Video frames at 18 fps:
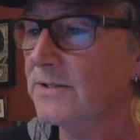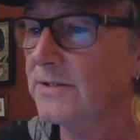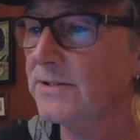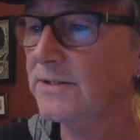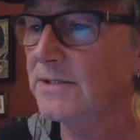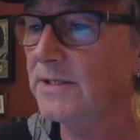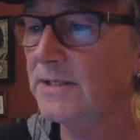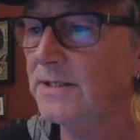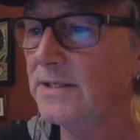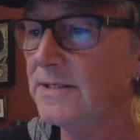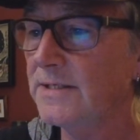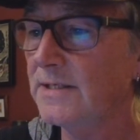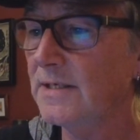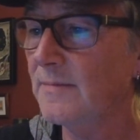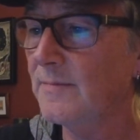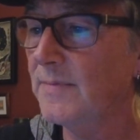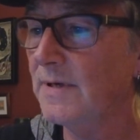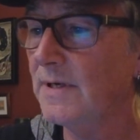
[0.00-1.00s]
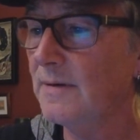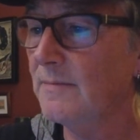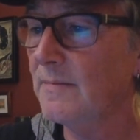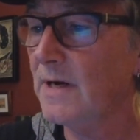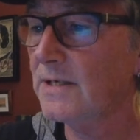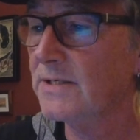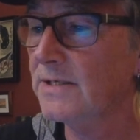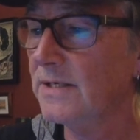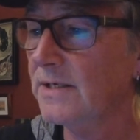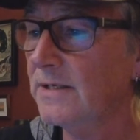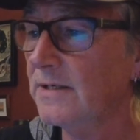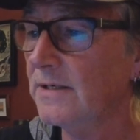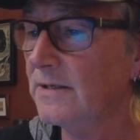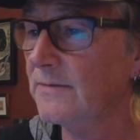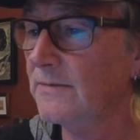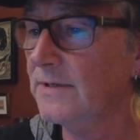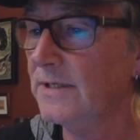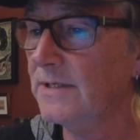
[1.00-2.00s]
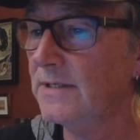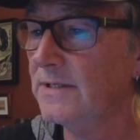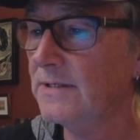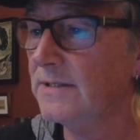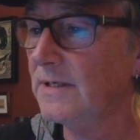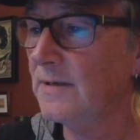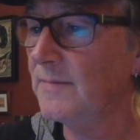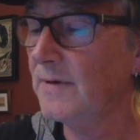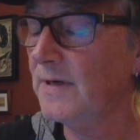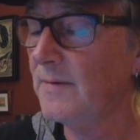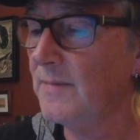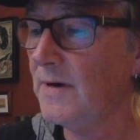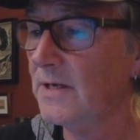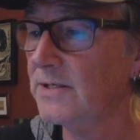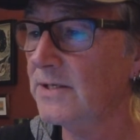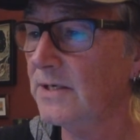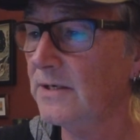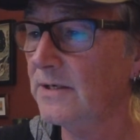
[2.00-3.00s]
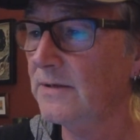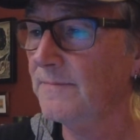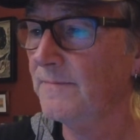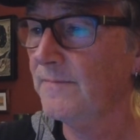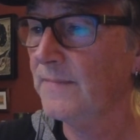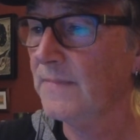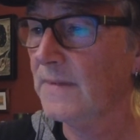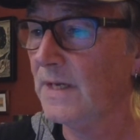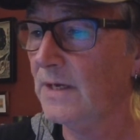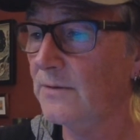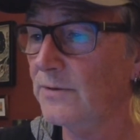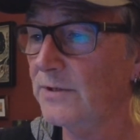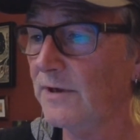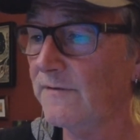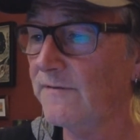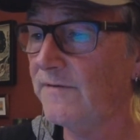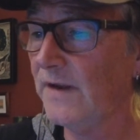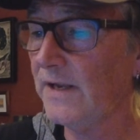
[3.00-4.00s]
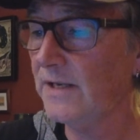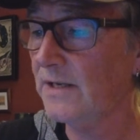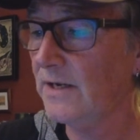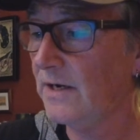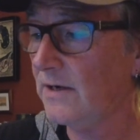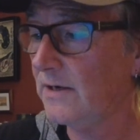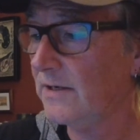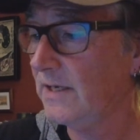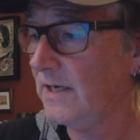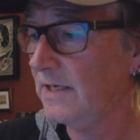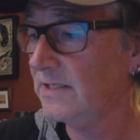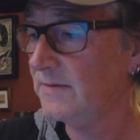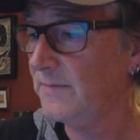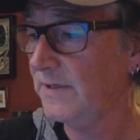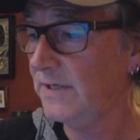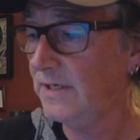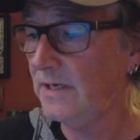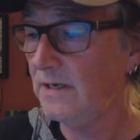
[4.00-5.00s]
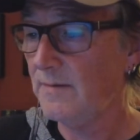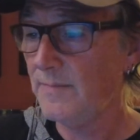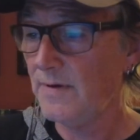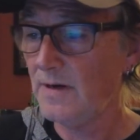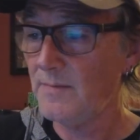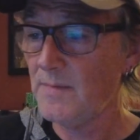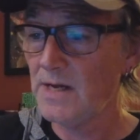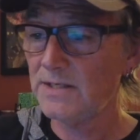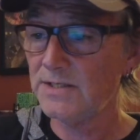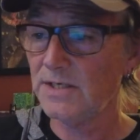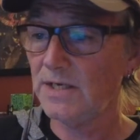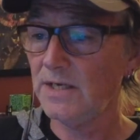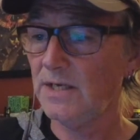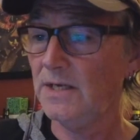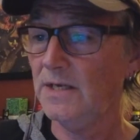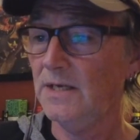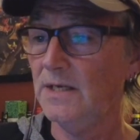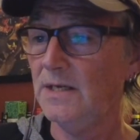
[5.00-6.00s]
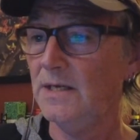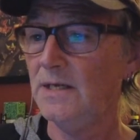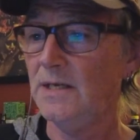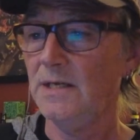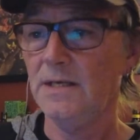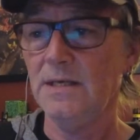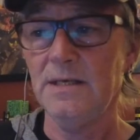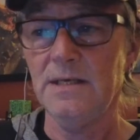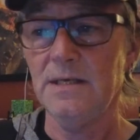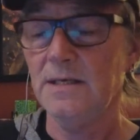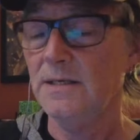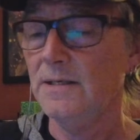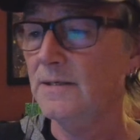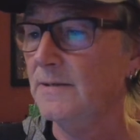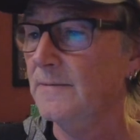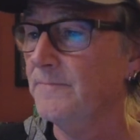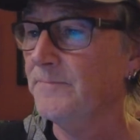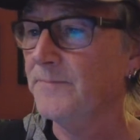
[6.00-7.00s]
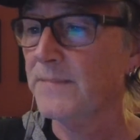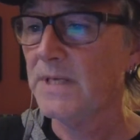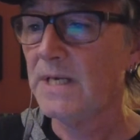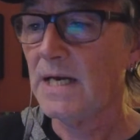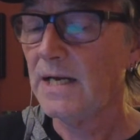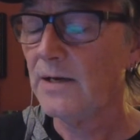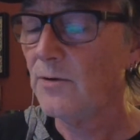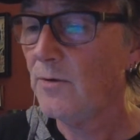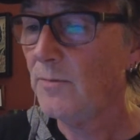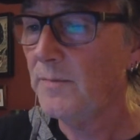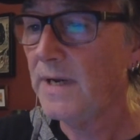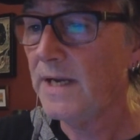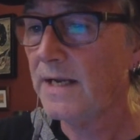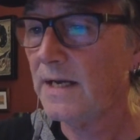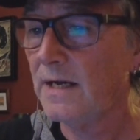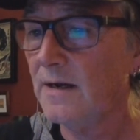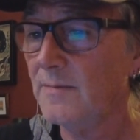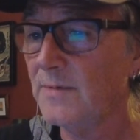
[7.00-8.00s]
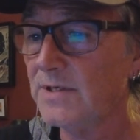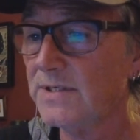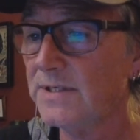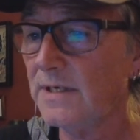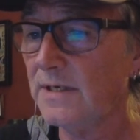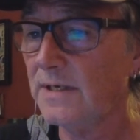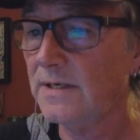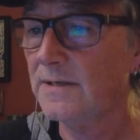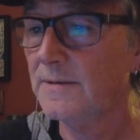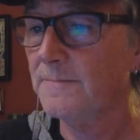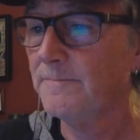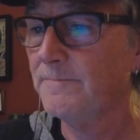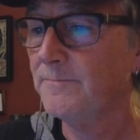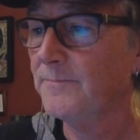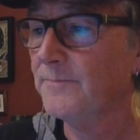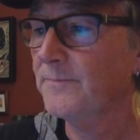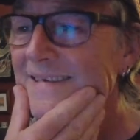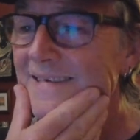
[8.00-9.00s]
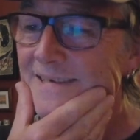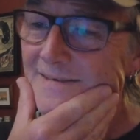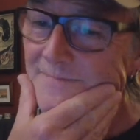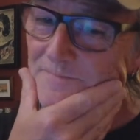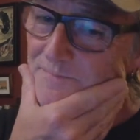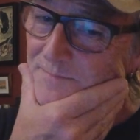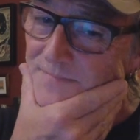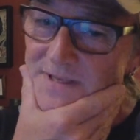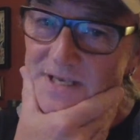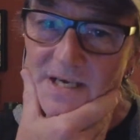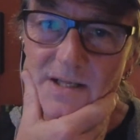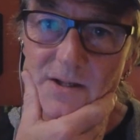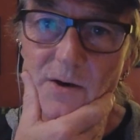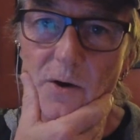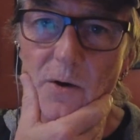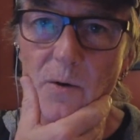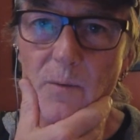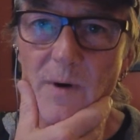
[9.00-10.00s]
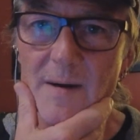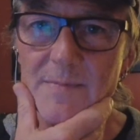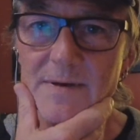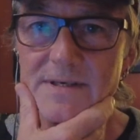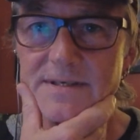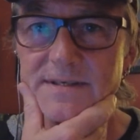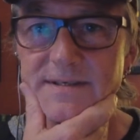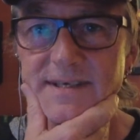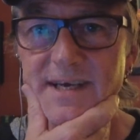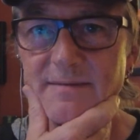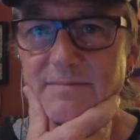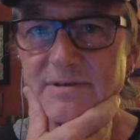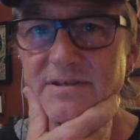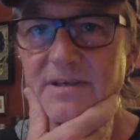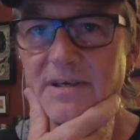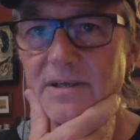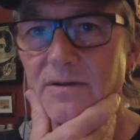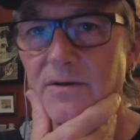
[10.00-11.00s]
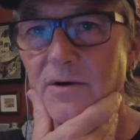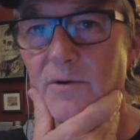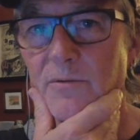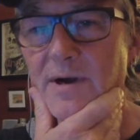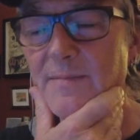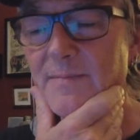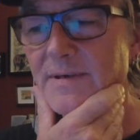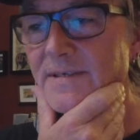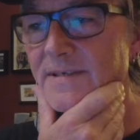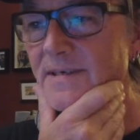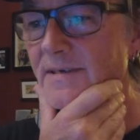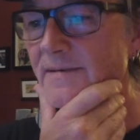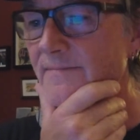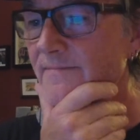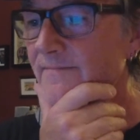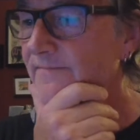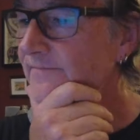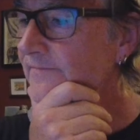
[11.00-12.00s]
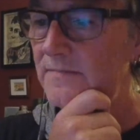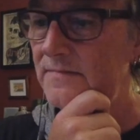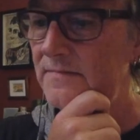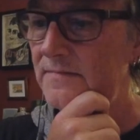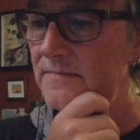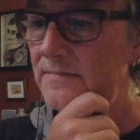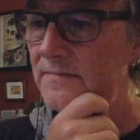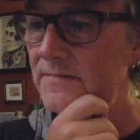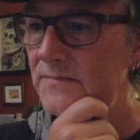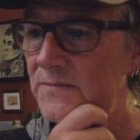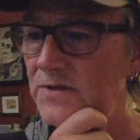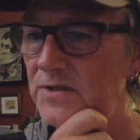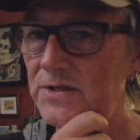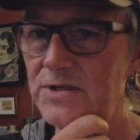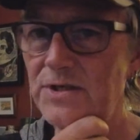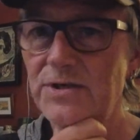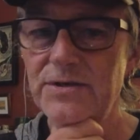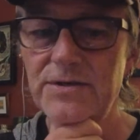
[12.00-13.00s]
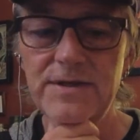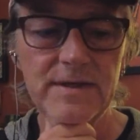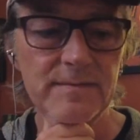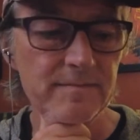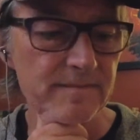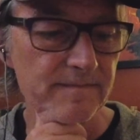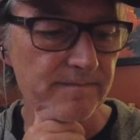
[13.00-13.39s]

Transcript: Need to see a bit of magic here. We need to see a bit of magic. I know you're fighting hard, guys, but you need a bit of magic. Cannot make a mistake. Got a lot of weapons. Tampa's got a lot of weapons, eh? Such a good team.